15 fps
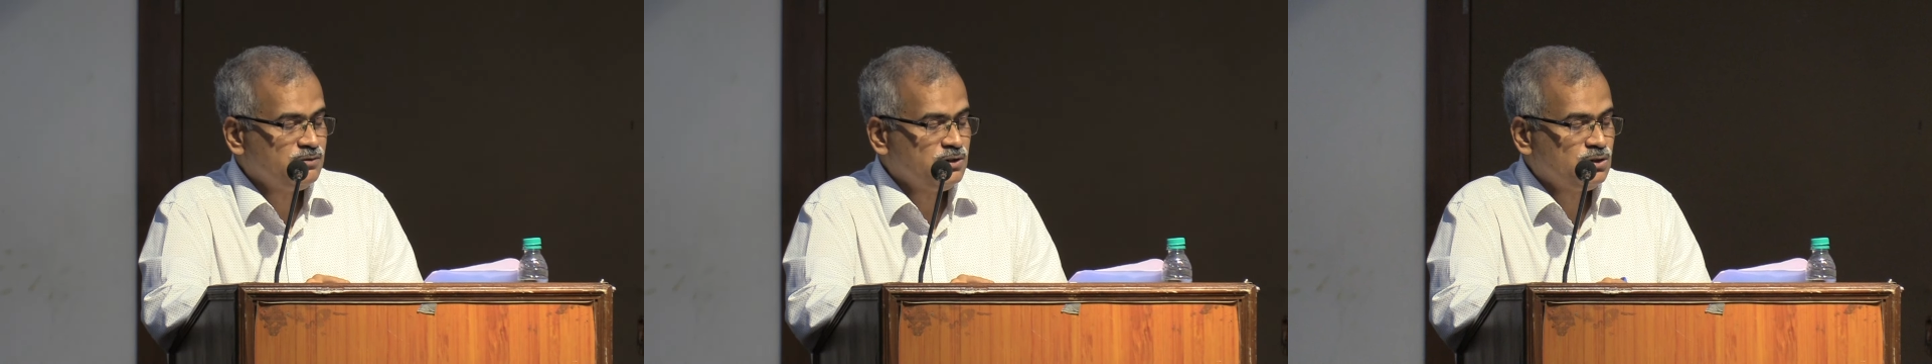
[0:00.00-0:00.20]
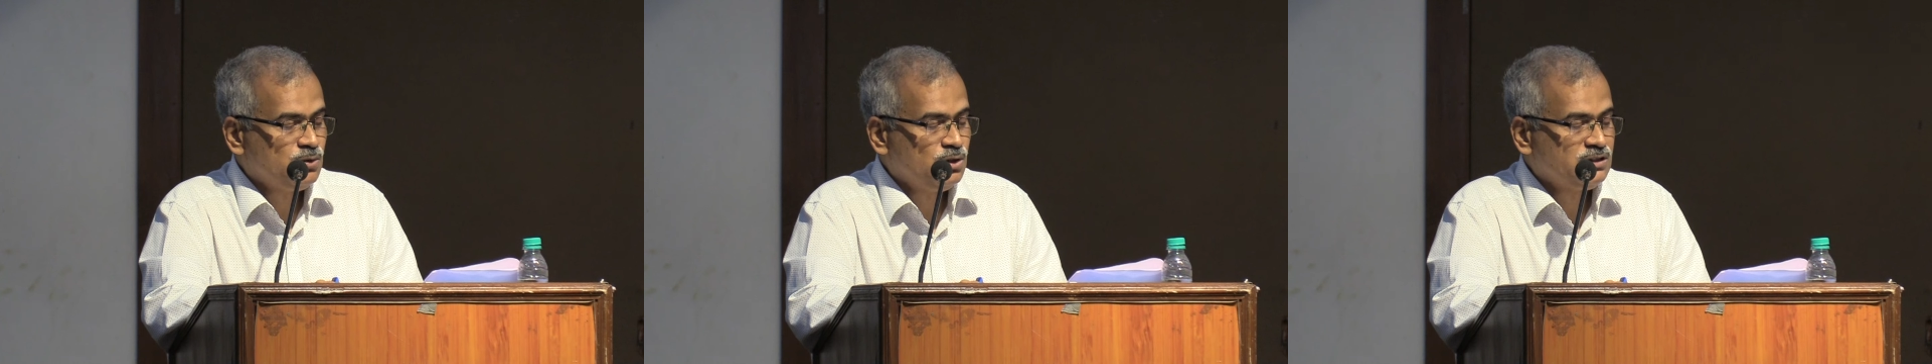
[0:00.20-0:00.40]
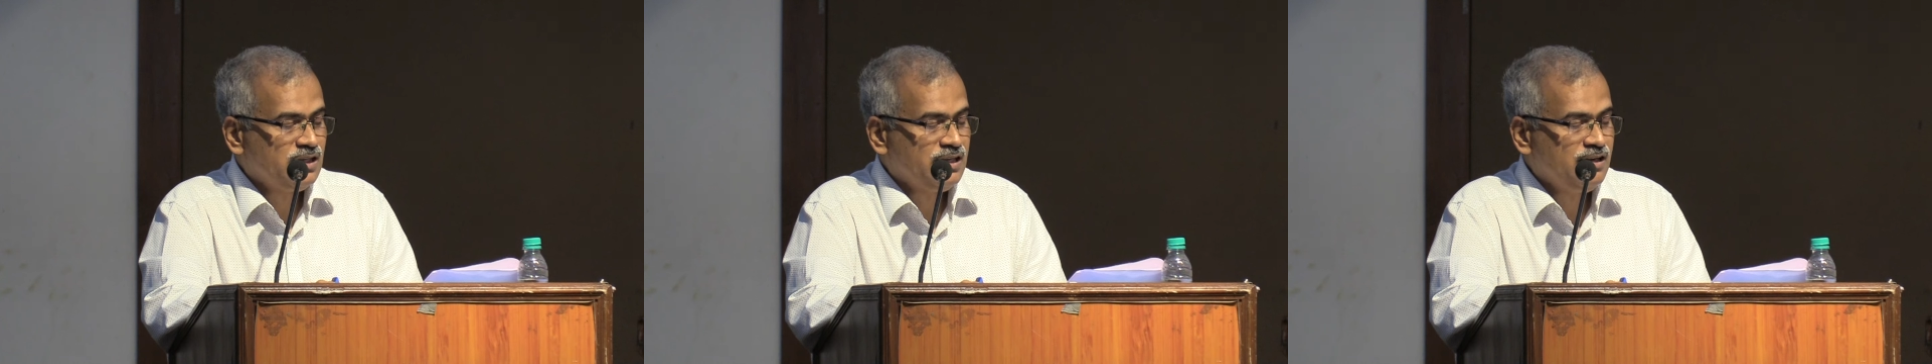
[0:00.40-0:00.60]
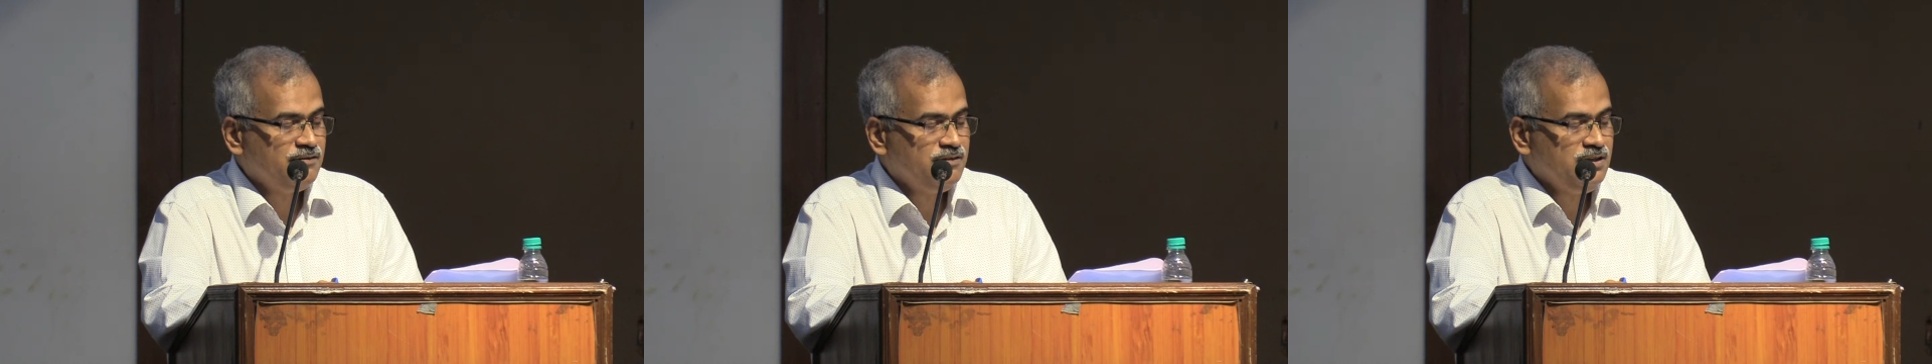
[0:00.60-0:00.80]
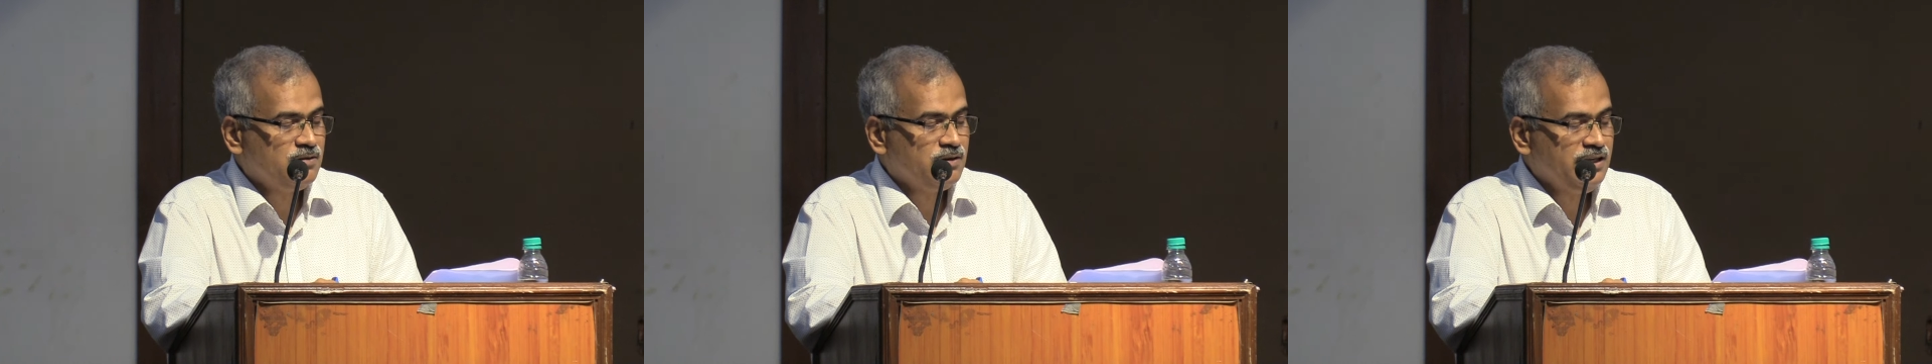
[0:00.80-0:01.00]
which was a
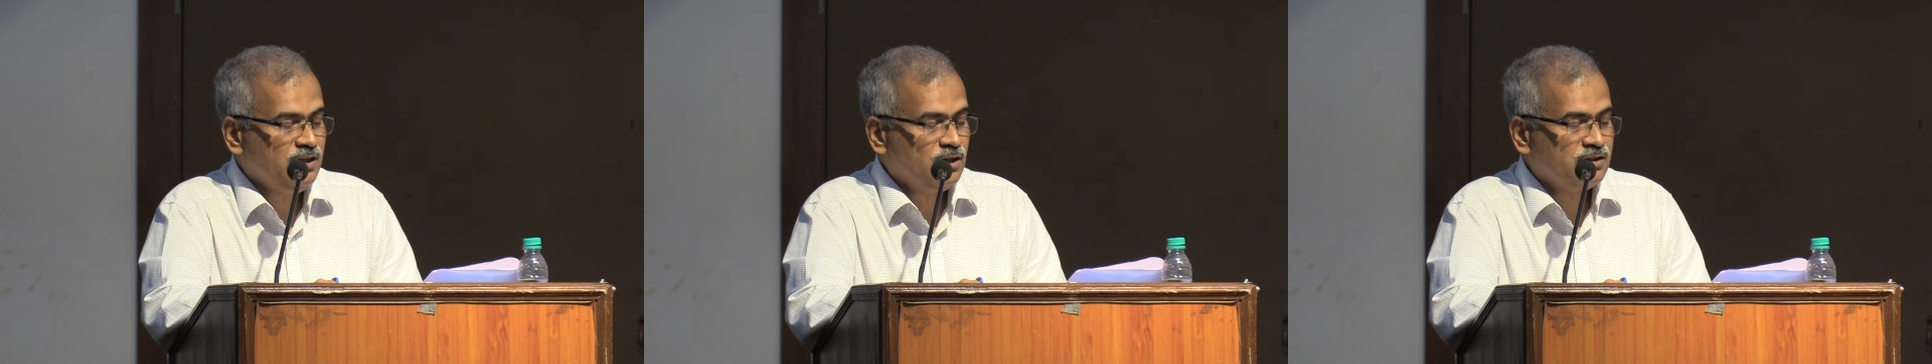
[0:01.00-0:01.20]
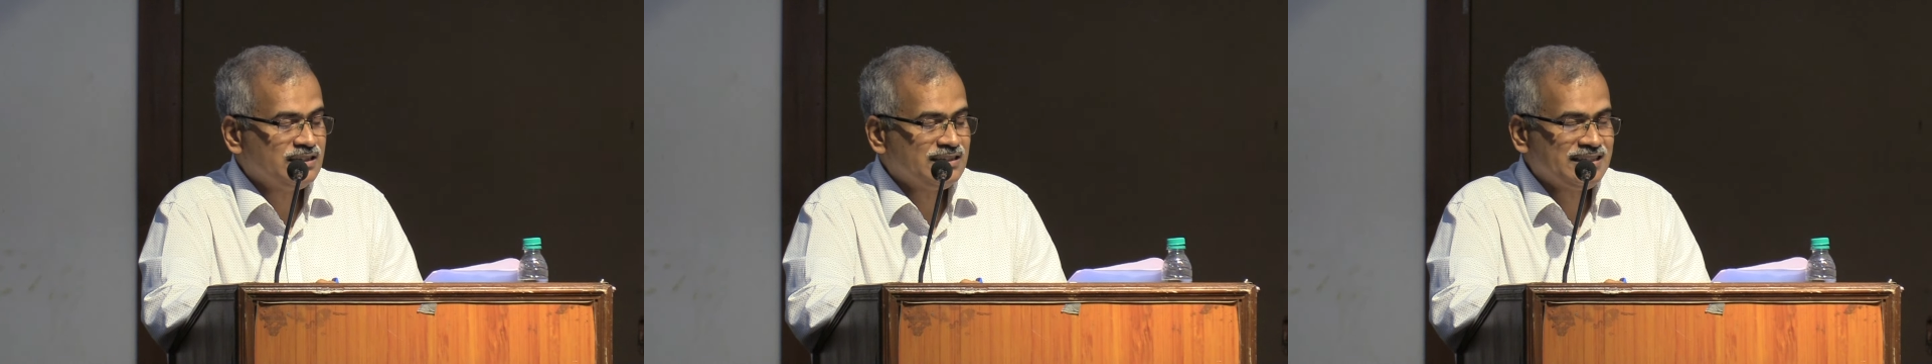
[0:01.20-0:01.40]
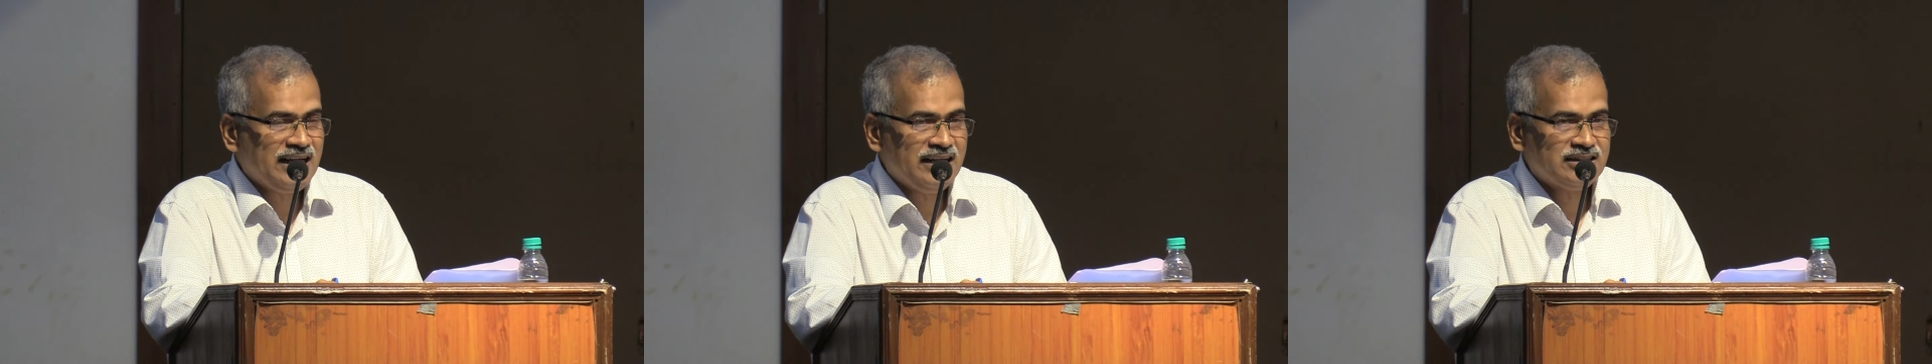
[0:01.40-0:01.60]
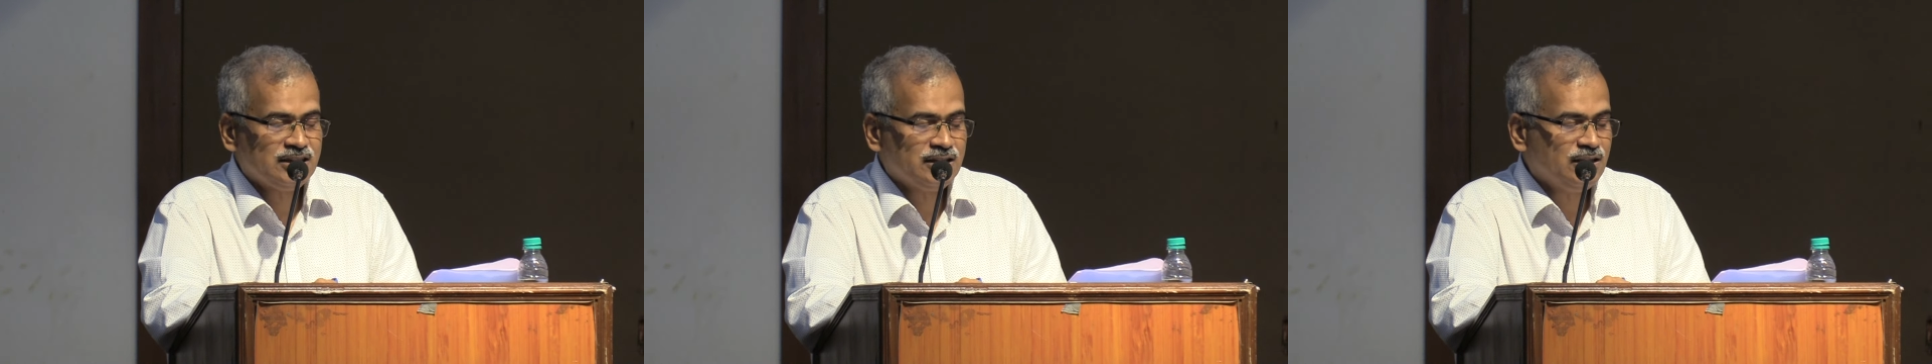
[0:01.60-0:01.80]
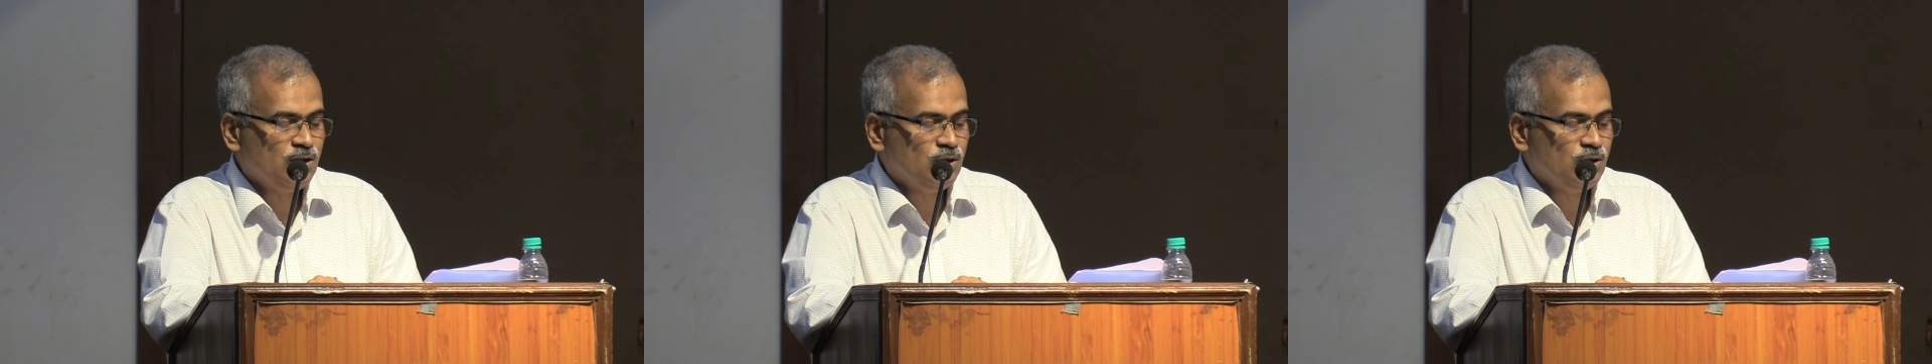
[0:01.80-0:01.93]
heavy drain on the scarce